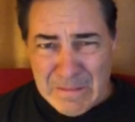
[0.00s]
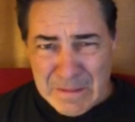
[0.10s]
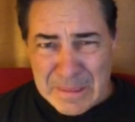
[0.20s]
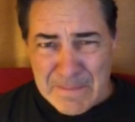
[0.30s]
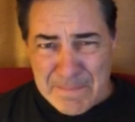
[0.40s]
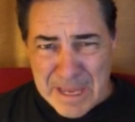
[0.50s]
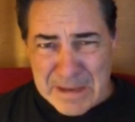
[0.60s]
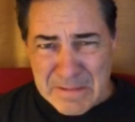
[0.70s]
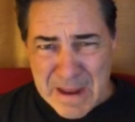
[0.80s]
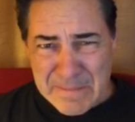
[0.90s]
What the
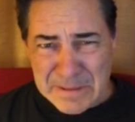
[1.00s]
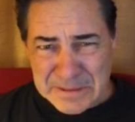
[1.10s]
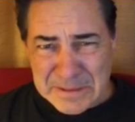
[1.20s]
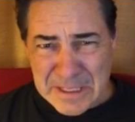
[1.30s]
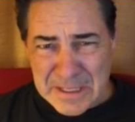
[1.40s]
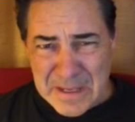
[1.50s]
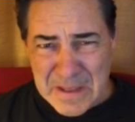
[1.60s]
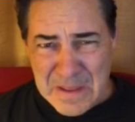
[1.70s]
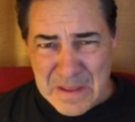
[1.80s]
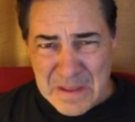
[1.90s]
bank robbers did
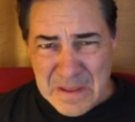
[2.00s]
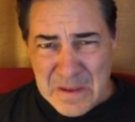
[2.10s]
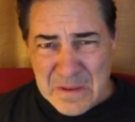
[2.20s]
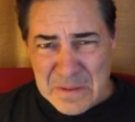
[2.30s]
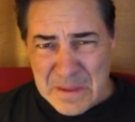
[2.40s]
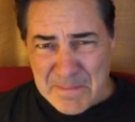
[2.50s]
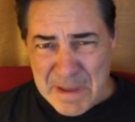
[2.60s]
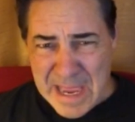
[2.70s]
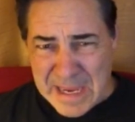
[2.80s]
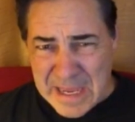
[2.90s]
when the
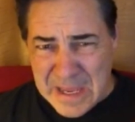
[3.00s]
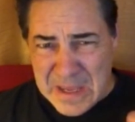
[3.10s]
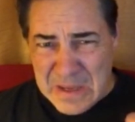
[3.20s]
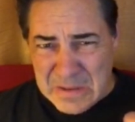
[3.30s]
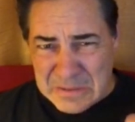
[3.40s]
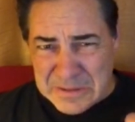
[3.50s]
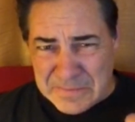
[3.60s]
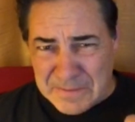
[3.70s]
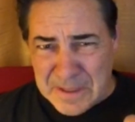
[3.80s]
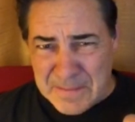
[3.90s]
bank was
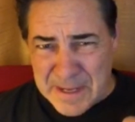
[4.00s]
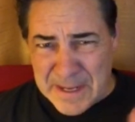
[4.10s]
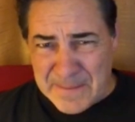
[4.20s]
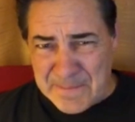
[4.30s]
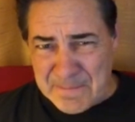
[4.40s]
full of money.